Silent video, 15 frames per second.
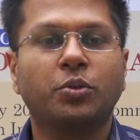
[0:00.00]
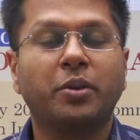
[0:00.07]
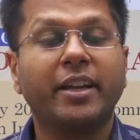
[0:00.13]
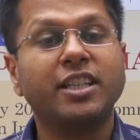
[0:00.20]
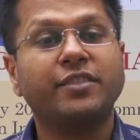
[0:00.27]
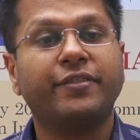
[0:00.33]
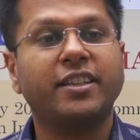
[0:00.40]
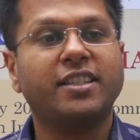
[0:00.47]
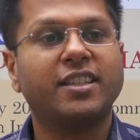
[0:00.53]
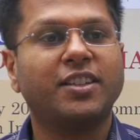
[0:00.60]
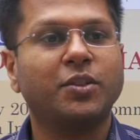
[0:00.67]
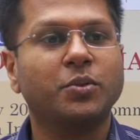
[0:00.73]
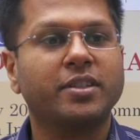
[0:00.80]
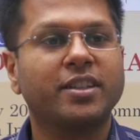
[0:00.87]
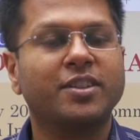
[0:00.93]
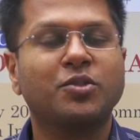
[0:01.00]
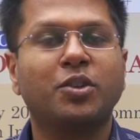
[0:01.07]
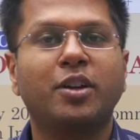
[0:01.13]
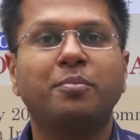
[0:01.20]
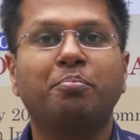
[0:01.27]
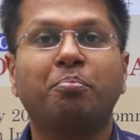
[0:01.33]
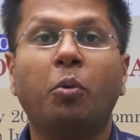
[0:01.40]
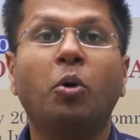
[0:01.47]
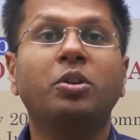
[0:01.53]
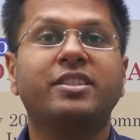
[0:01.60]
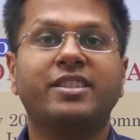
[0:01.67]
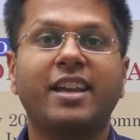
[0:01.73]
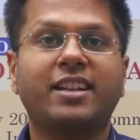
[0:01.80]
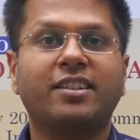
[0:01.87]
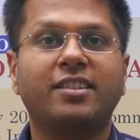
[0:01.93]
Today's feature news is on port
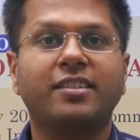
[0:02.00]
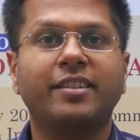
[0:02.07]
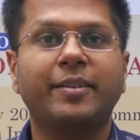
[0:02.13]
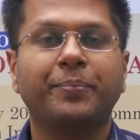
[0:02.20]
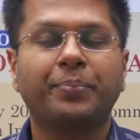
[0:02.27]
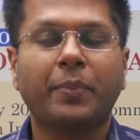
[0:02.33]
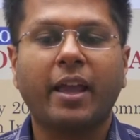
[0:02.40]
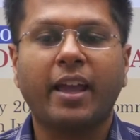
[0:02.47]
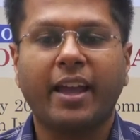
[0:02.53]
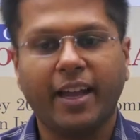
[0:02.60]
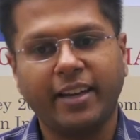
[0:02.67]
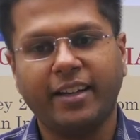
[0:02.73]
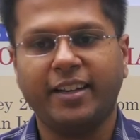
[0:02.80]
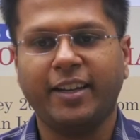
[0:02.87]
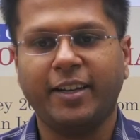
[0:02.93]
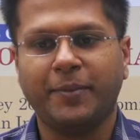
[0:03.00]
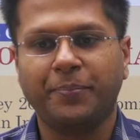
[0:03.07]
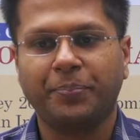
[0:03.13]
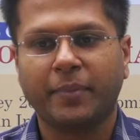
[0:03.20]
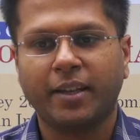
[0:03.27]
sector in India.